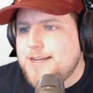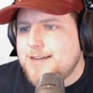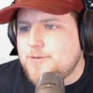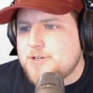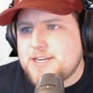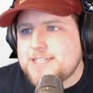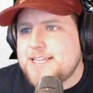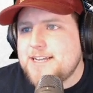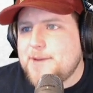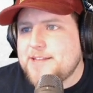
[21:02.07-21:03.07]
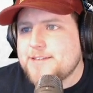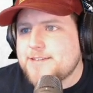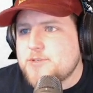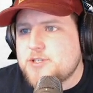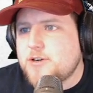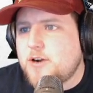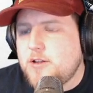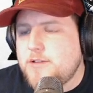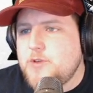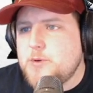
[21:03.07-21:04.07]
what you guys think about this. I'm sure
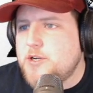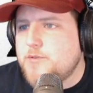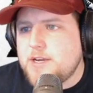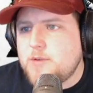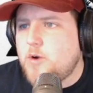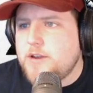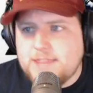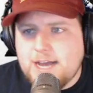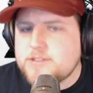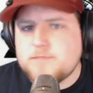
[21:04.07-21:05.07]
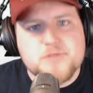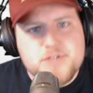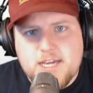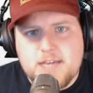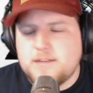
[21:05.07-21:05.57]
all of you agree 1,000%.